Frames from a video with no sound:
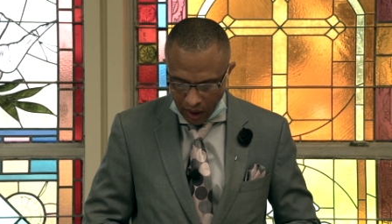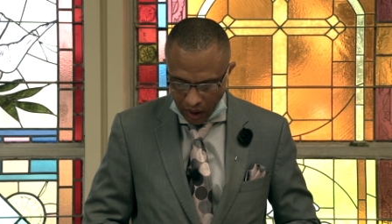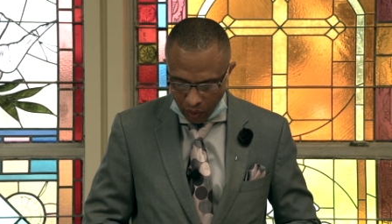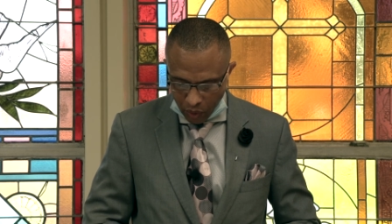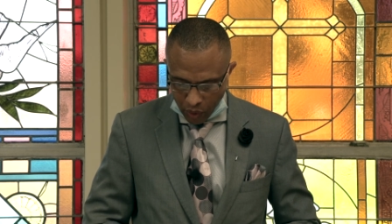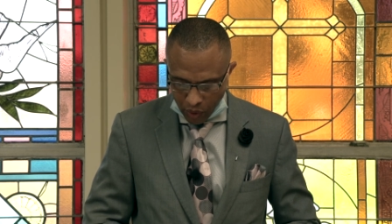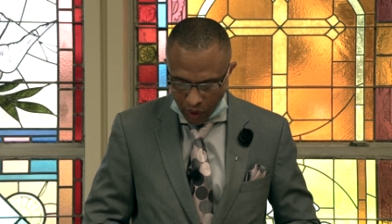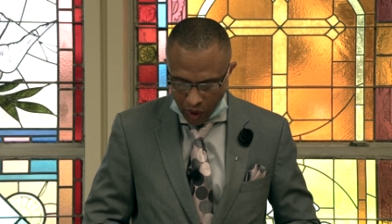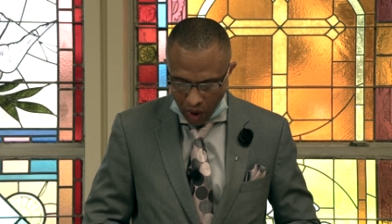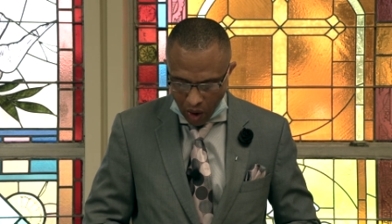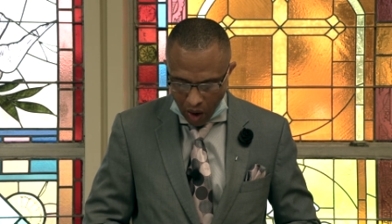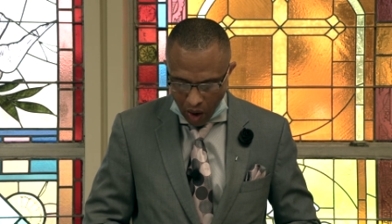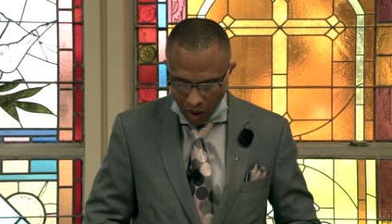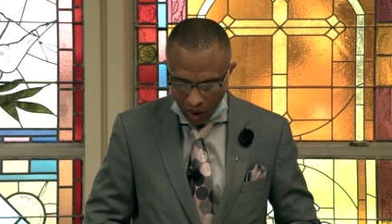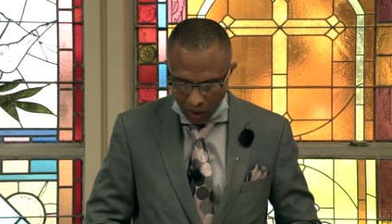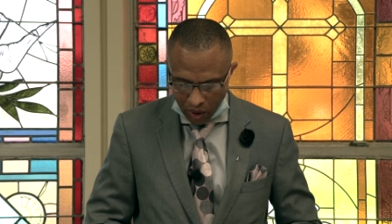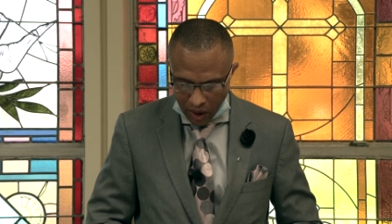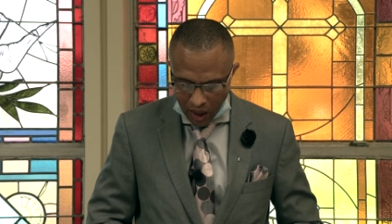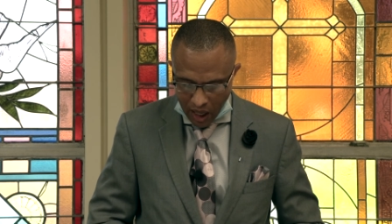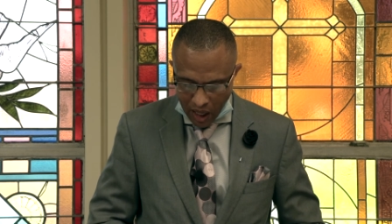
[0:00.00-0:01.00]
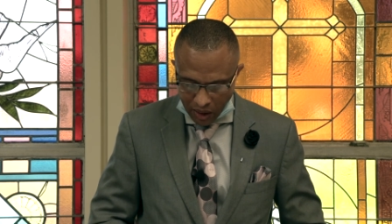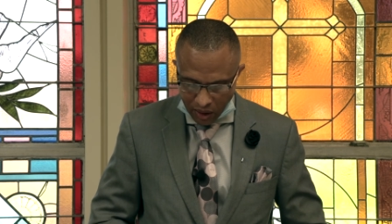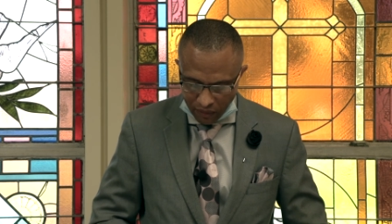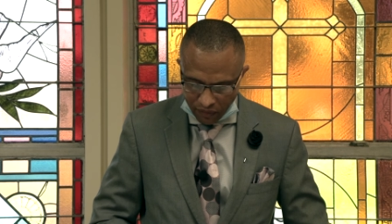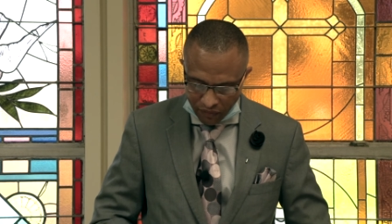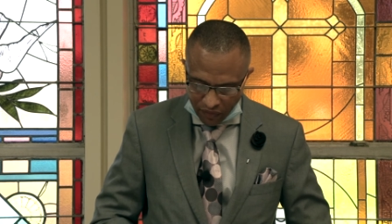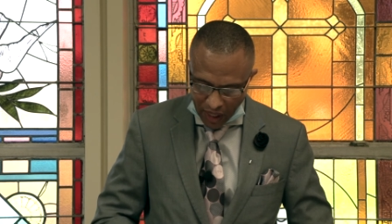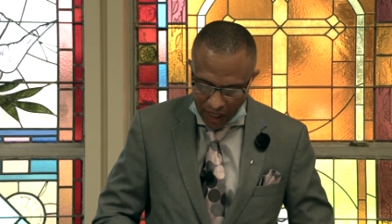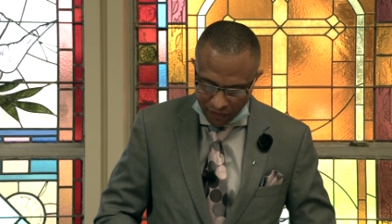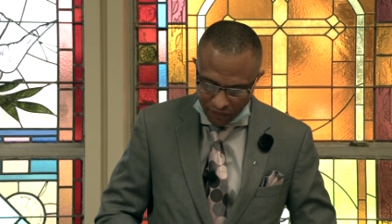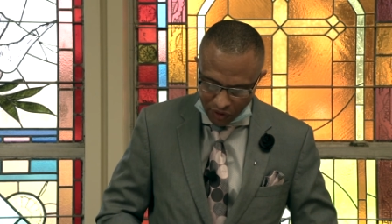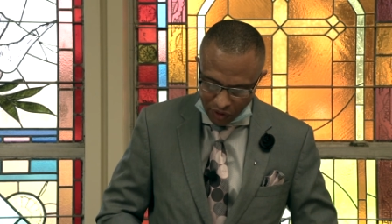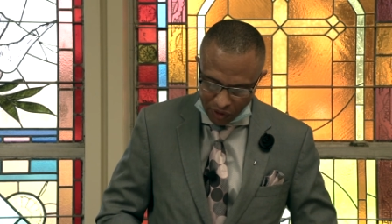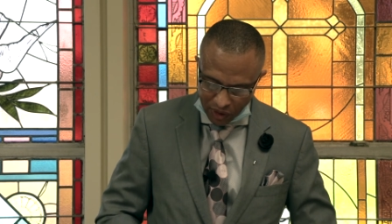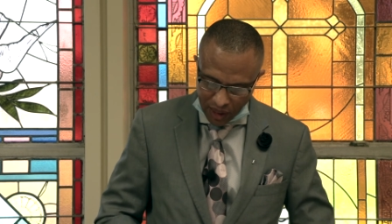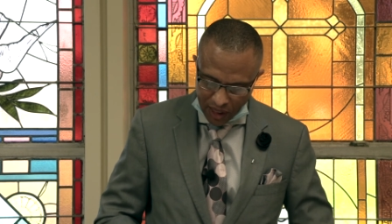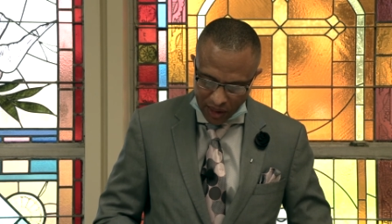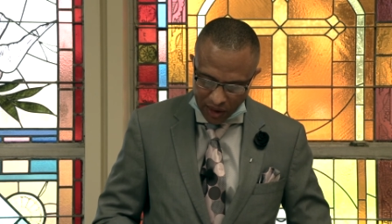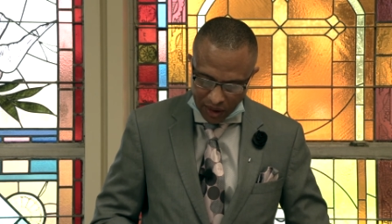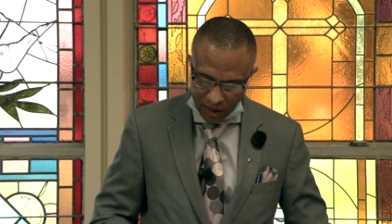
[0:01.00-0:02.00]
We recall, O God, the
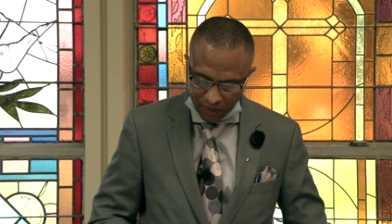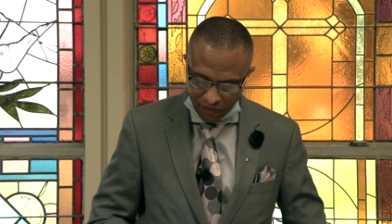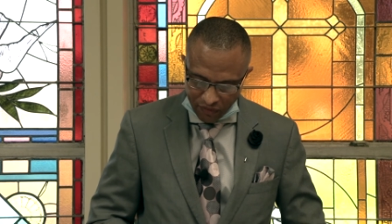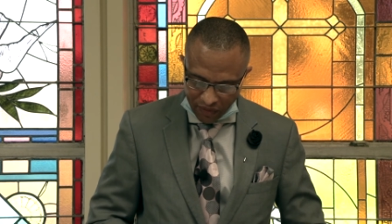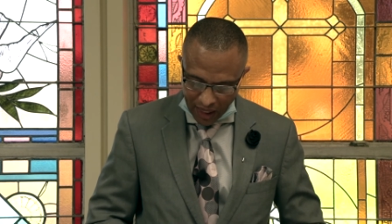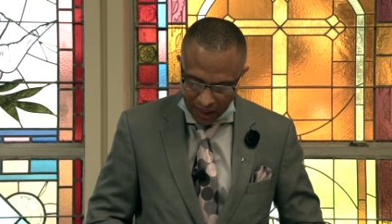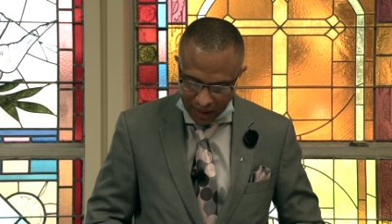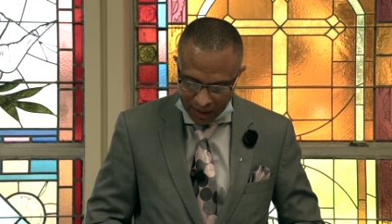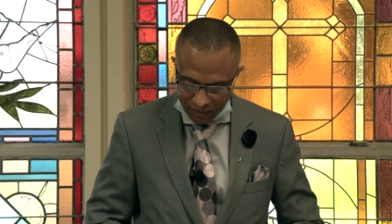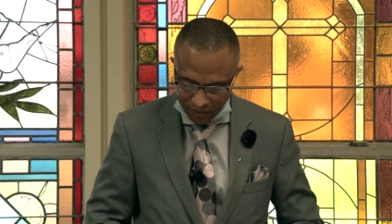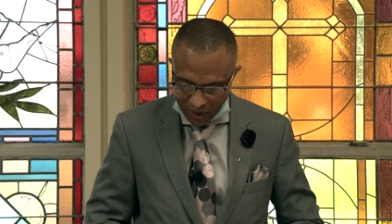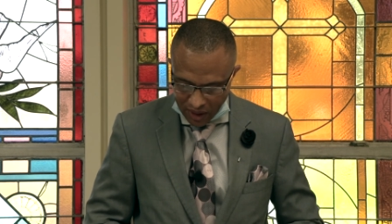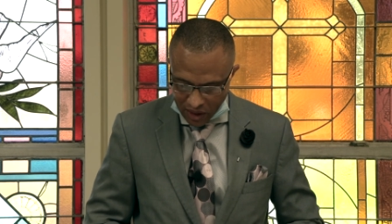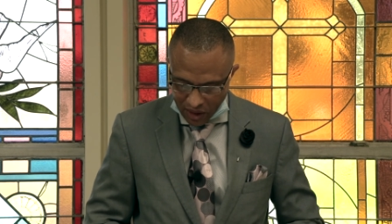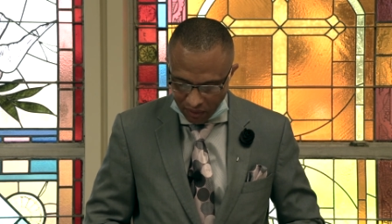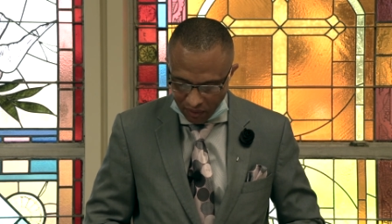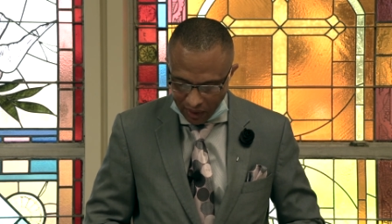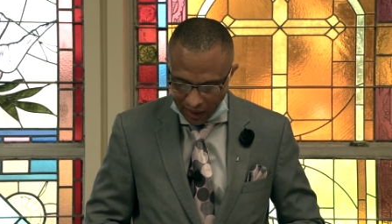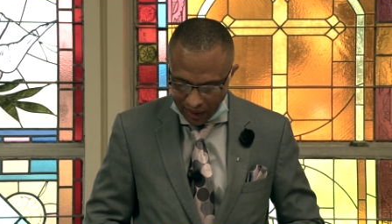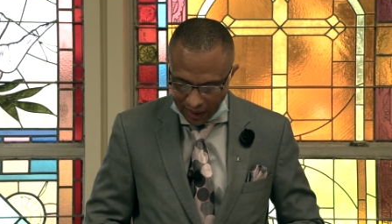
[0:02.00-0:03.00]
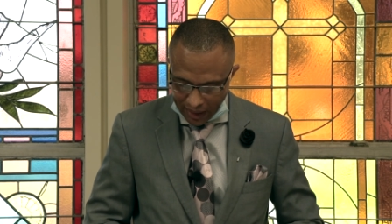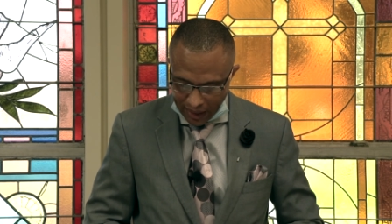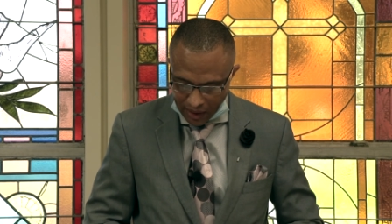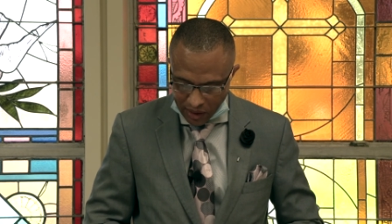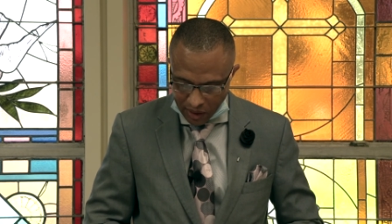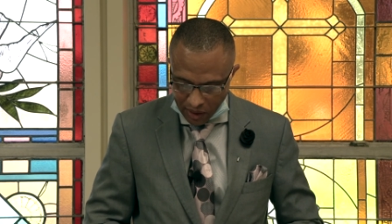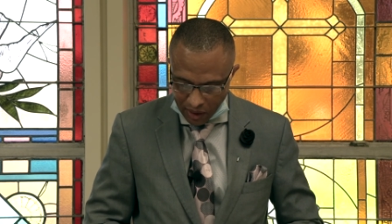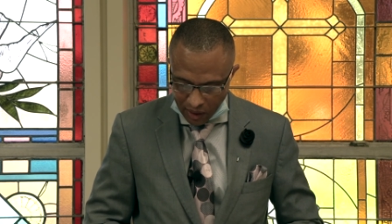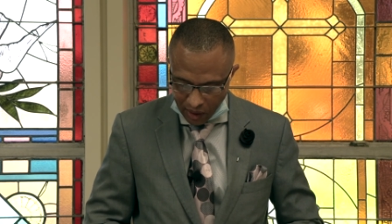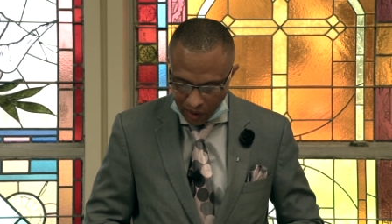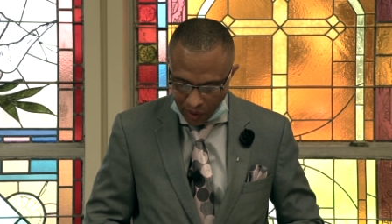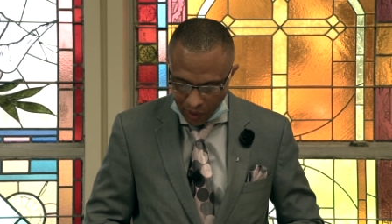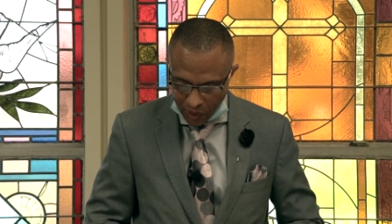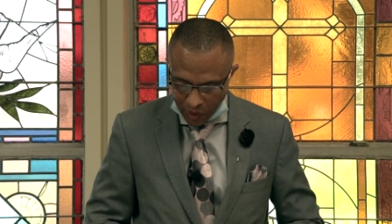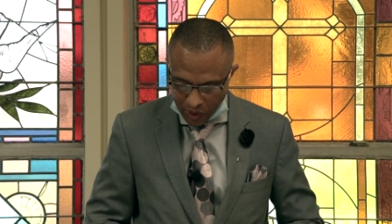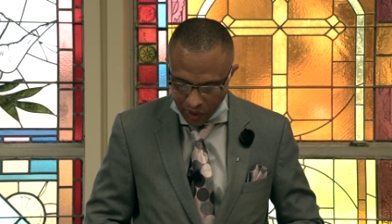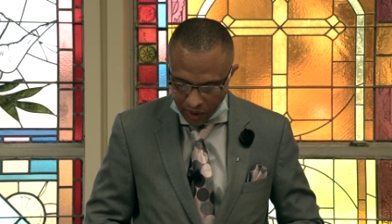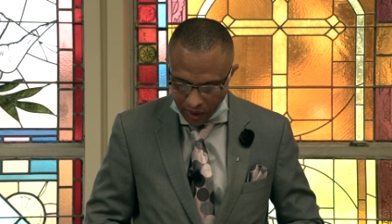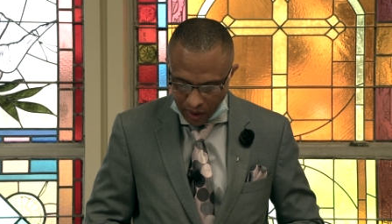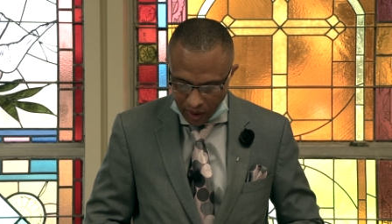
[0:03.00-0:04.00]
faithfulness and effectiveness of laity and
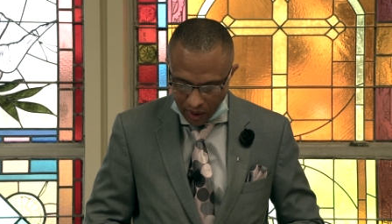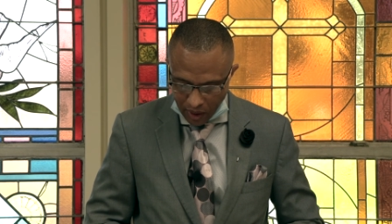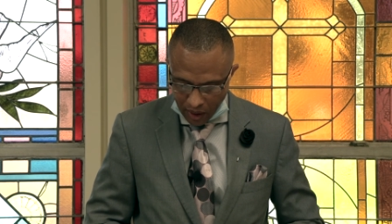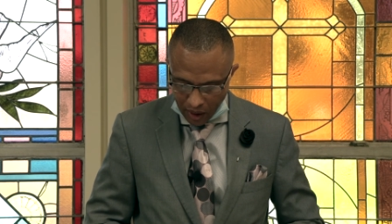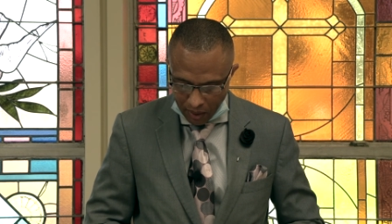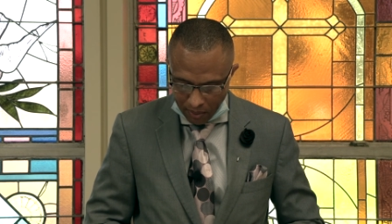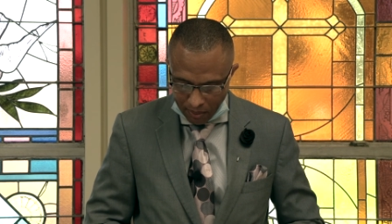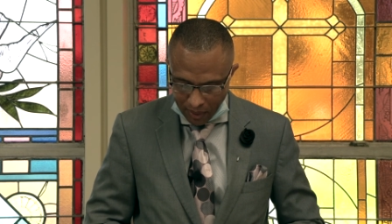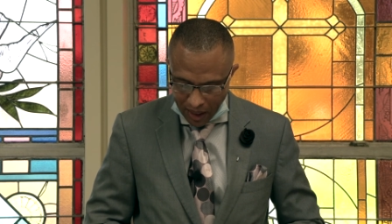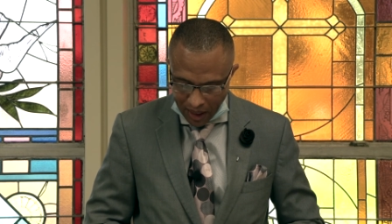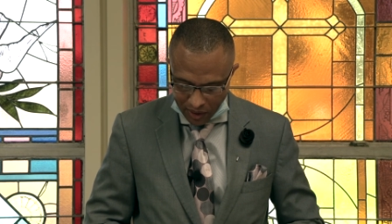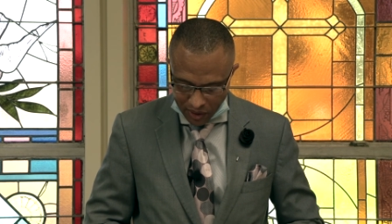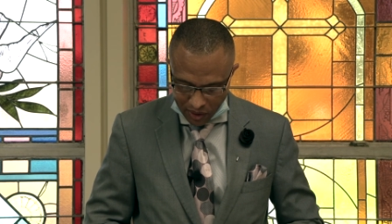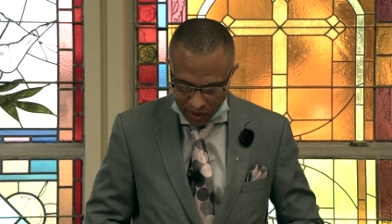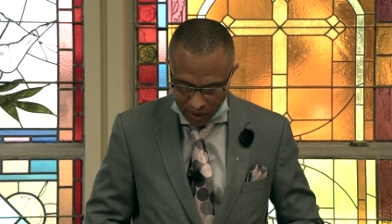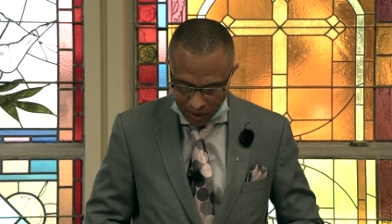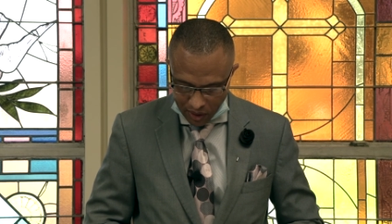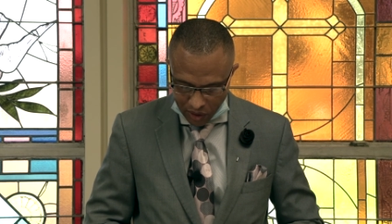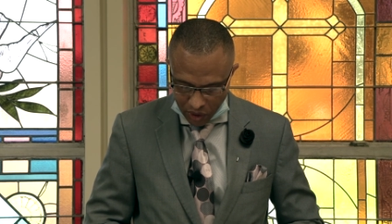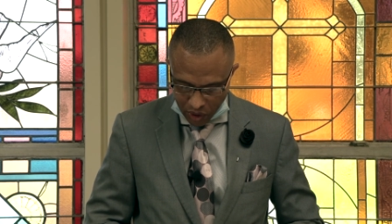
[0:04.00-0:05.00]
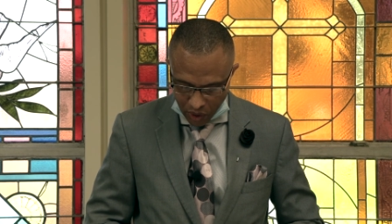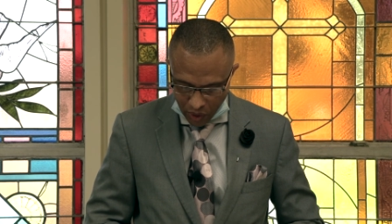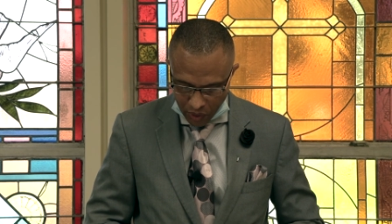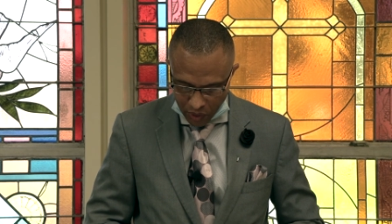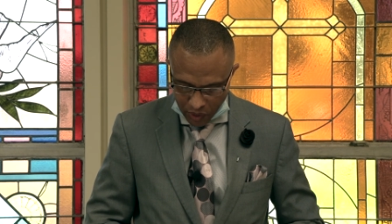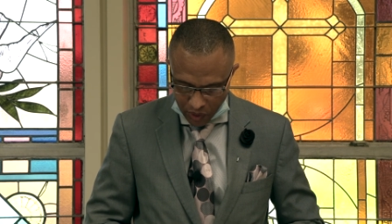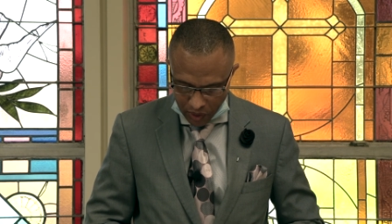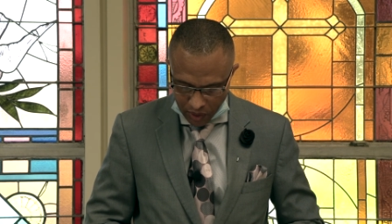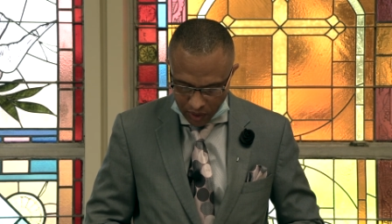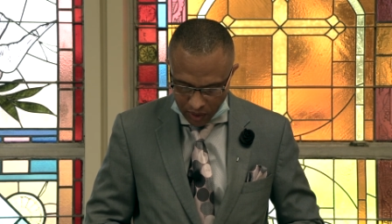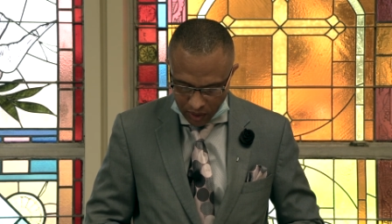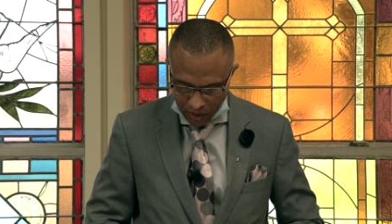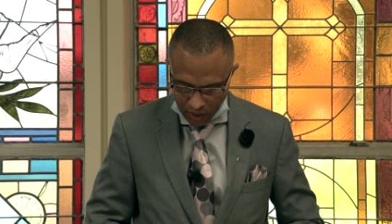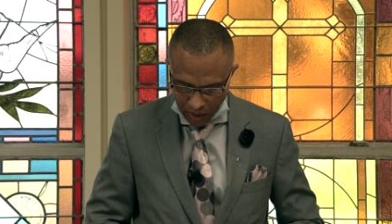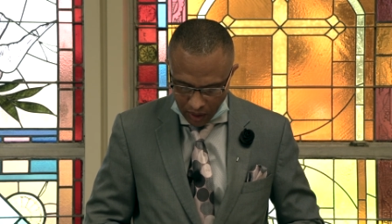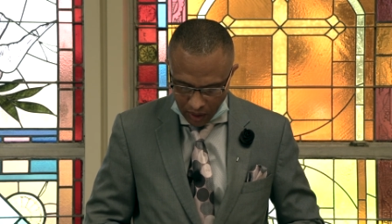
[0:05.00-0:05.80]
clergy amongst these churches.